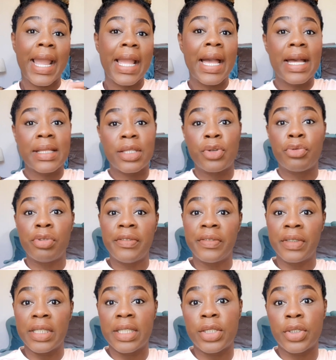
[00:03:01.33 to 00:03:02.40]
had to
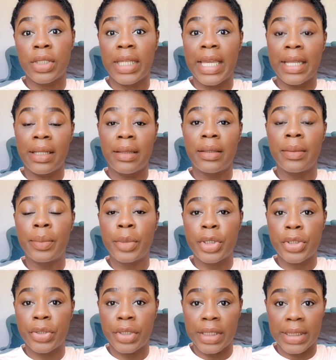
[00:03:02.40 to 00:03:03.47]
revert to getting the
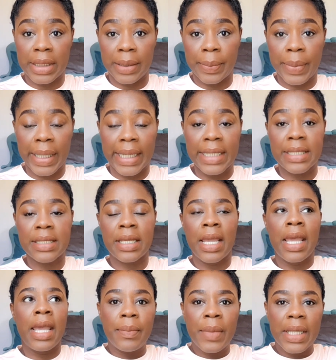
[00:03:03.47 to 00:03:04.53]
maternity pads.
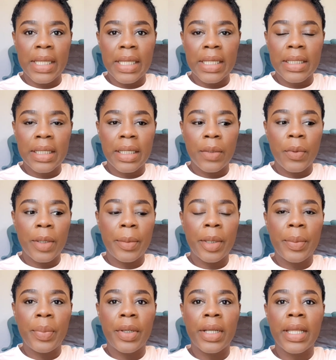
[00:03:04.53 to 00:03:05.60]
Immediately when
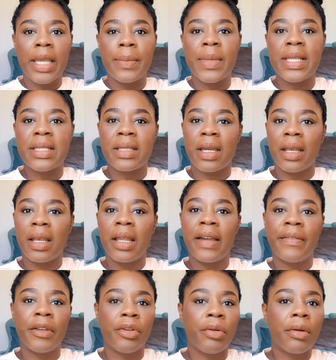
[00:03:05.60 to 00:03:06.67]
my period came, I started
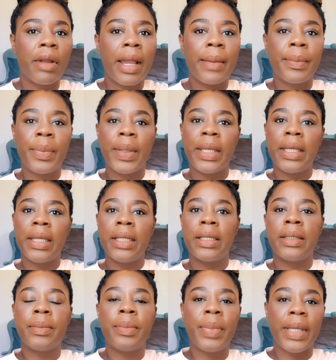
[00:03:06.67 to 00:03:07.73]
having cramping
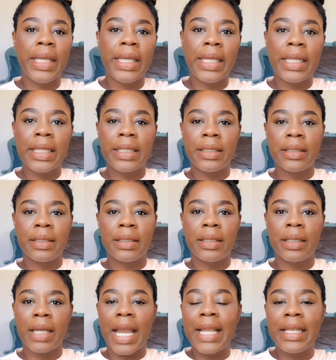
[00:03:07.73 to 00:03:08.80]
and pain, and
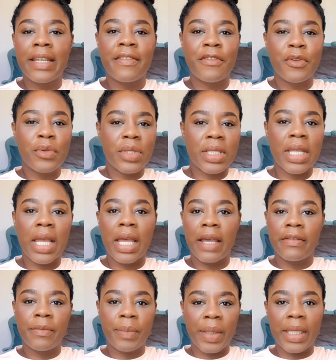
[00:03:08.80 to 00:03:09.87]
I never used to
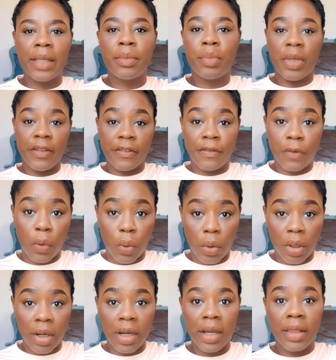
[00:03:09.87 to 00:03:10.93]
have pain
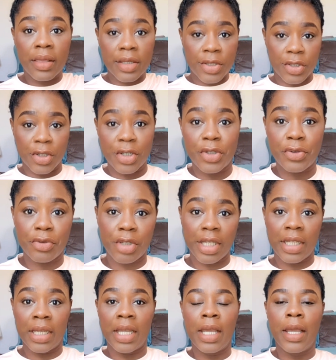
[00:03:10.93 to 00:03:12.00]
before the
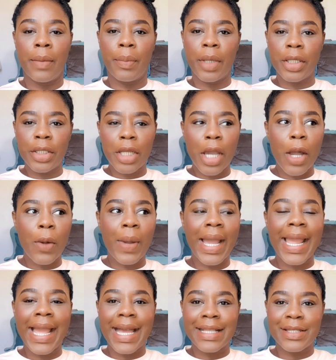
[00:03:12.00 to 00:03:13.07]
surgery. But now
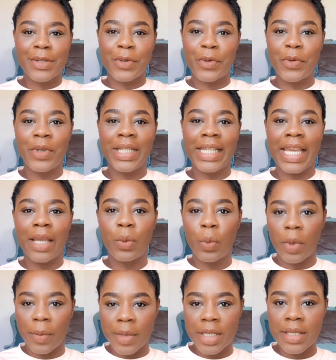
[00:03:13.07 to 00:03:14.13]
I had to go and get
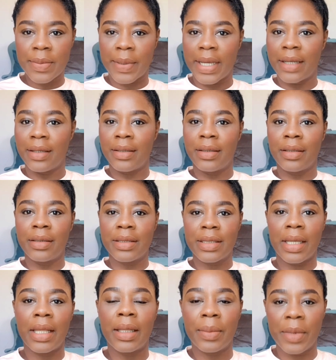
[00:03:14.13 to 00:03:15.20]
women's Panadol
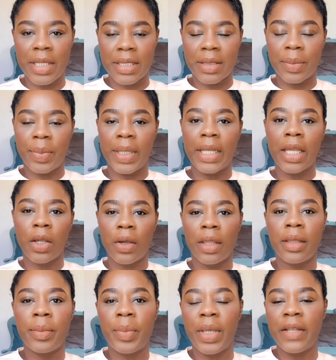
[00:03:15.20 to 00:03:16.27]
to help ease the pain. I
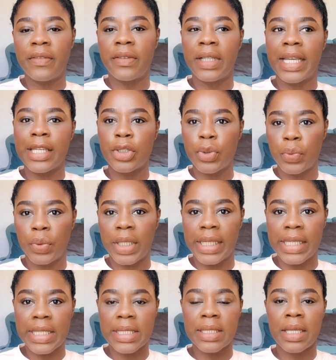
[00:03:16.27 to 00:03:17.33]
got the pain for like 2
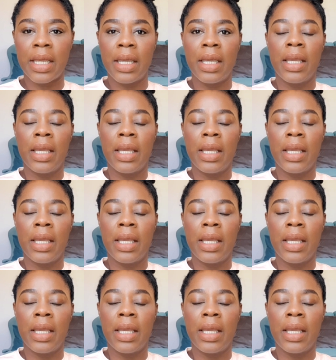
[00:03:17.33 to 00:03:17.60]
days.